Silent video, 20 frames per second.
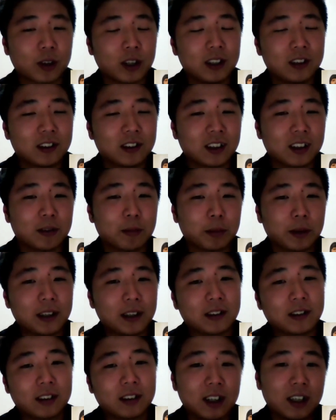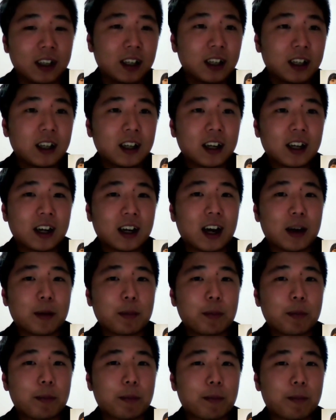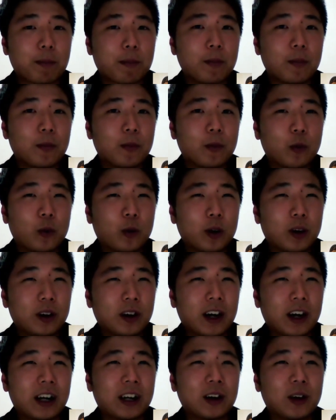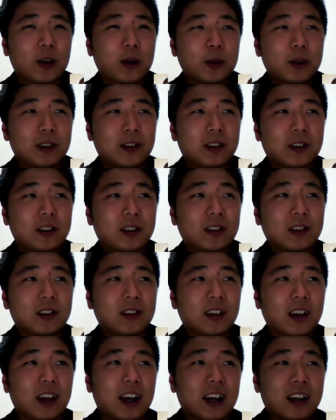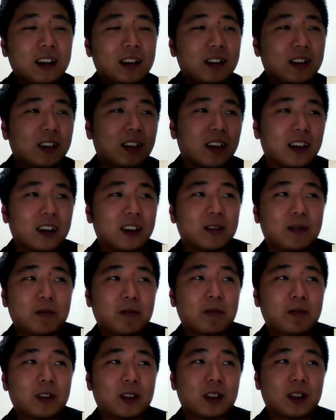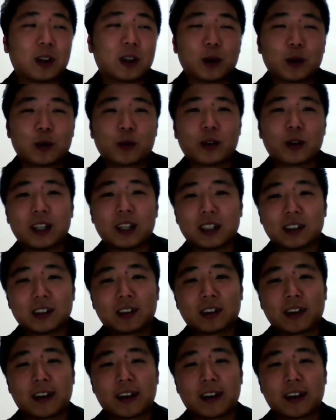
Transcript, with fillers: friends, and plus I always had a girlfriend at the